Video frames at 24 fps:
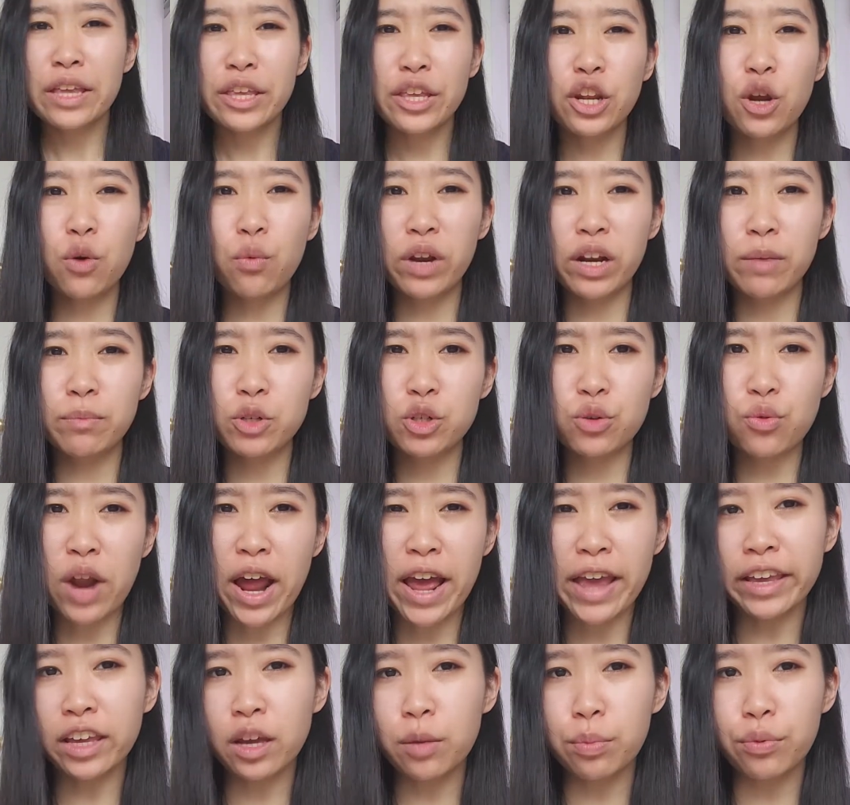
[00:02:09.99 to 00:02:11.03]
You know, when I'm
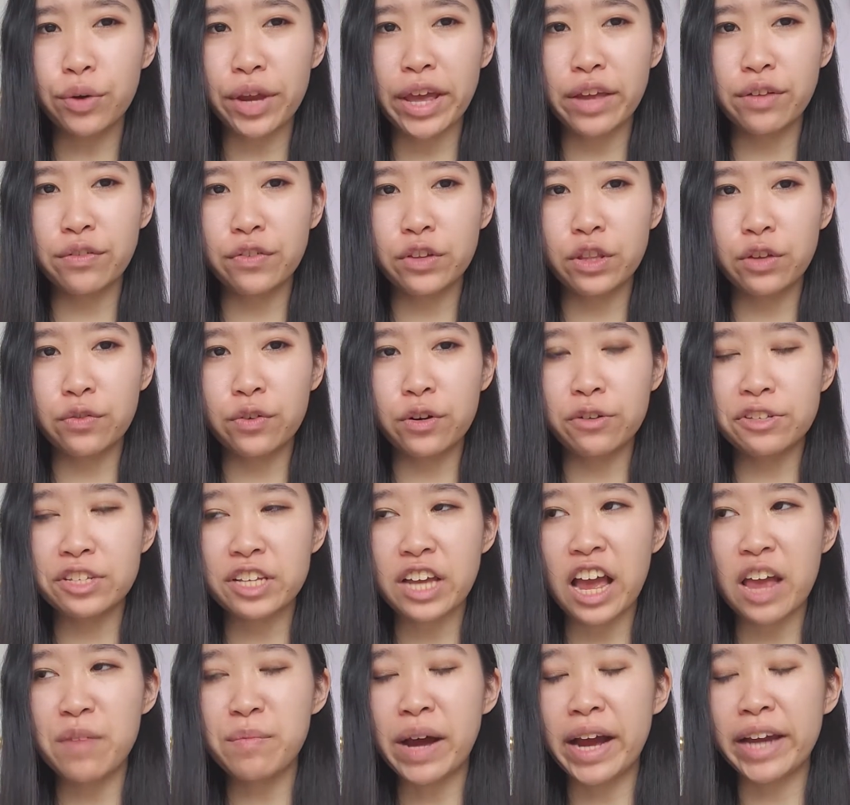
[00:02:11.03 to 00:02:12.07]
trying a brand for the first
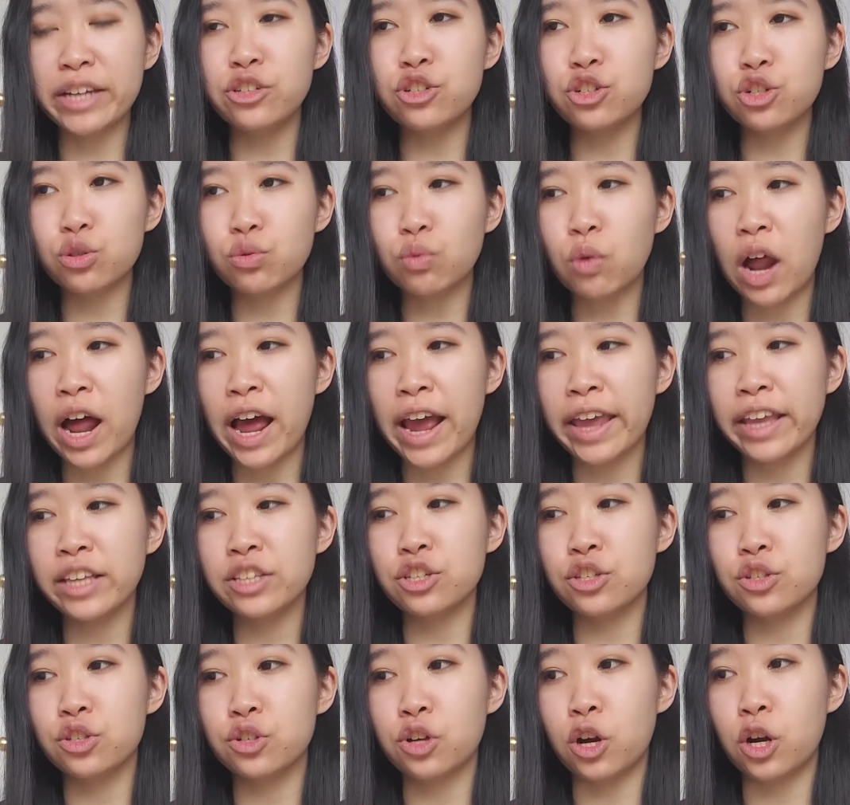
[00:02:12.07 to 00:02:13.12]
time, I try
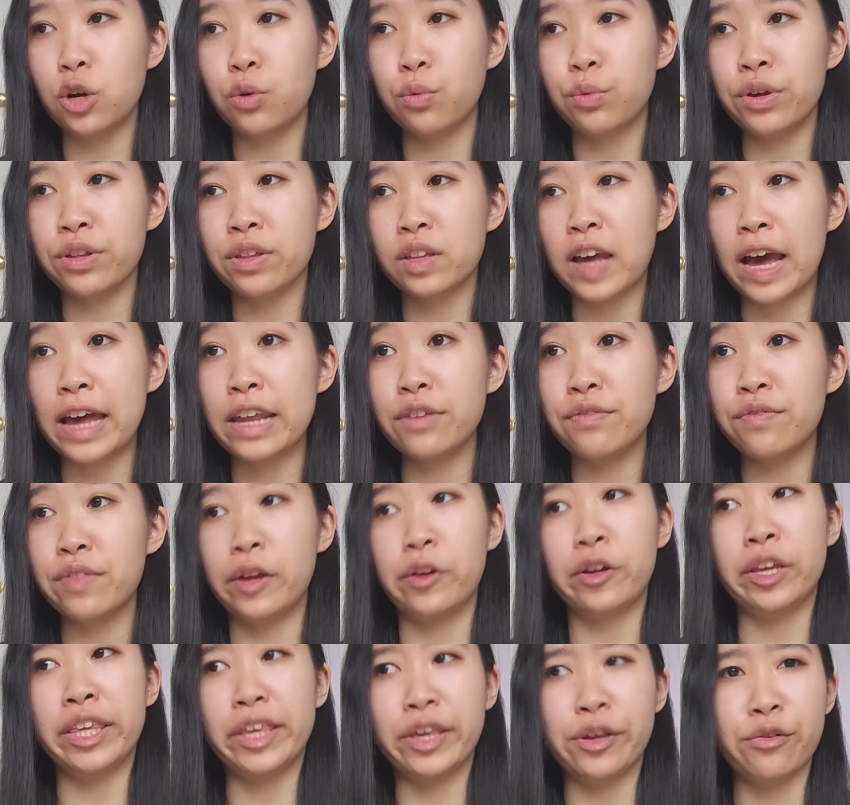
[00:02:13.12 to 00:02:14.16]
to start with kind of
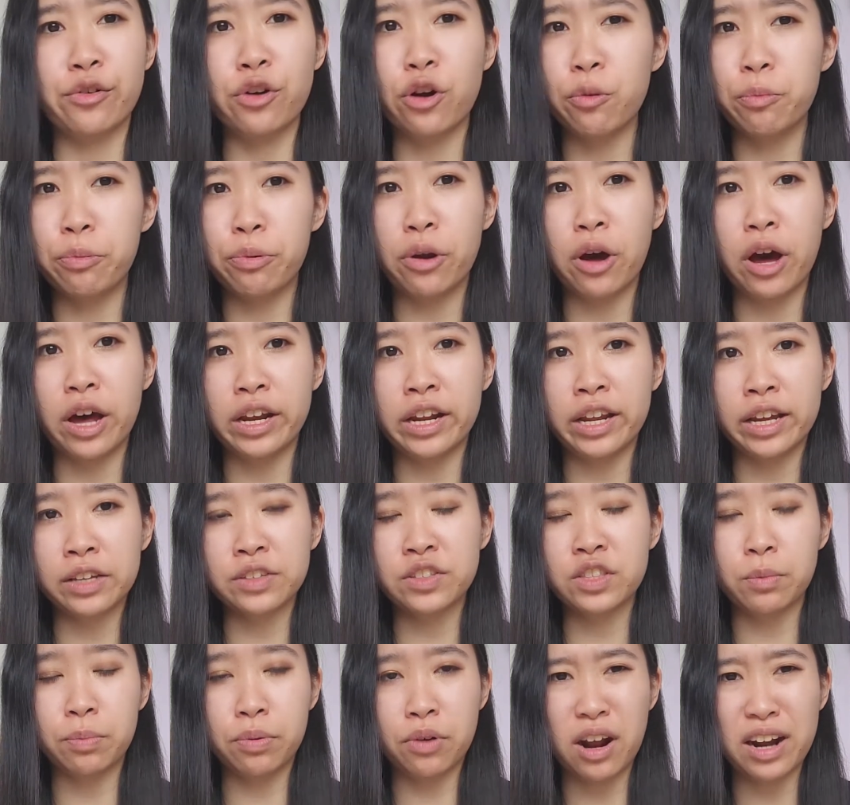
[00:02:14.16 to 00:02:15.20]
their hero products,
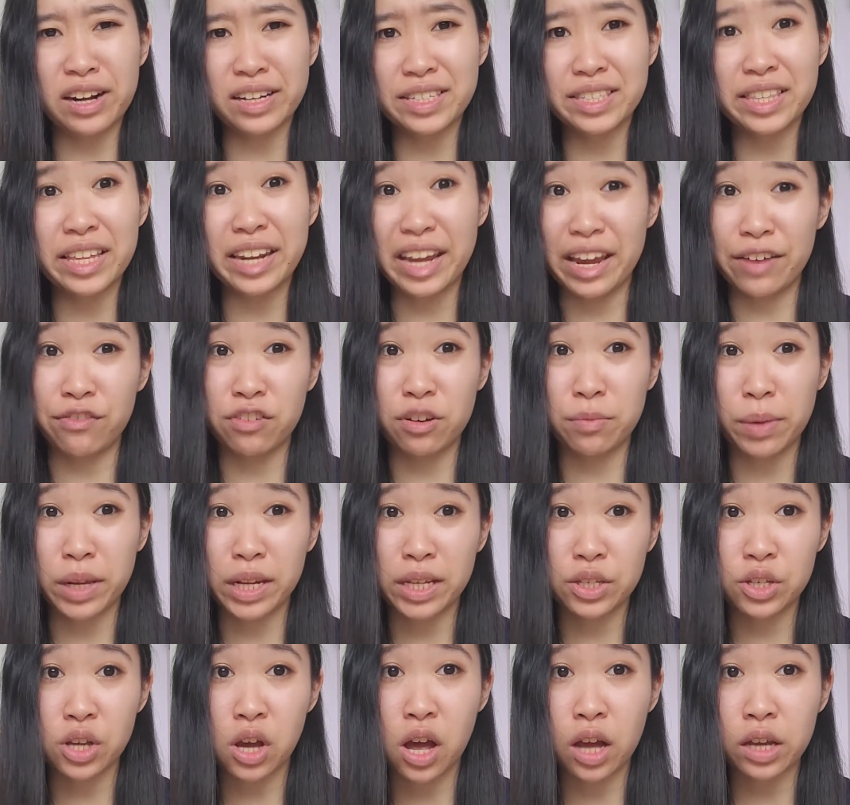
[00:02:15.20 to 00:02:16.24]
the products that everybody
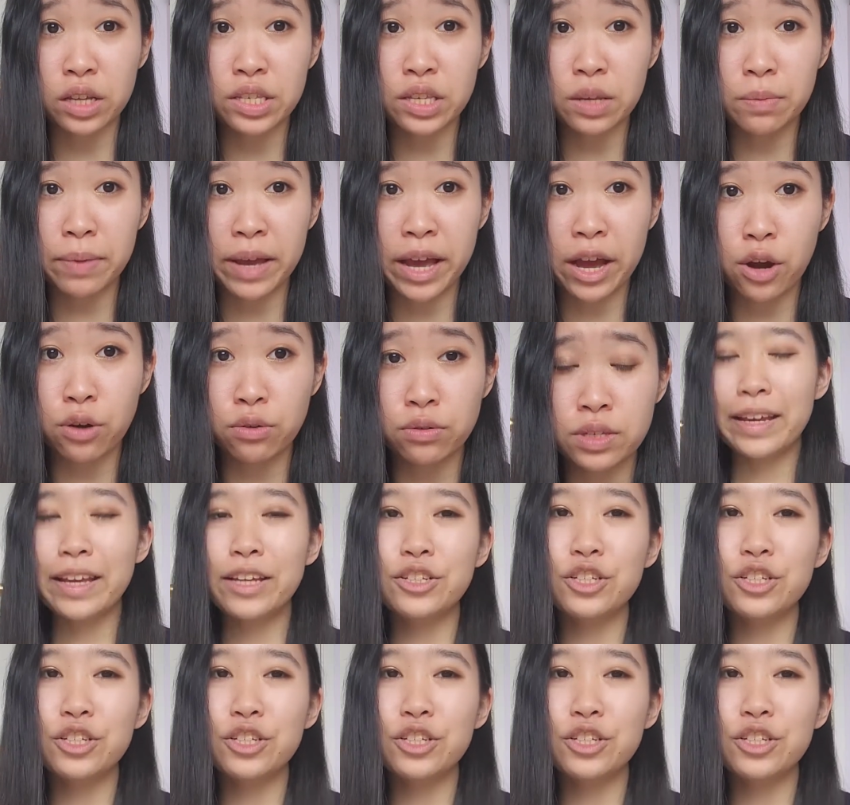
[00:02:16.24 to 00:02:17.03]
talks about.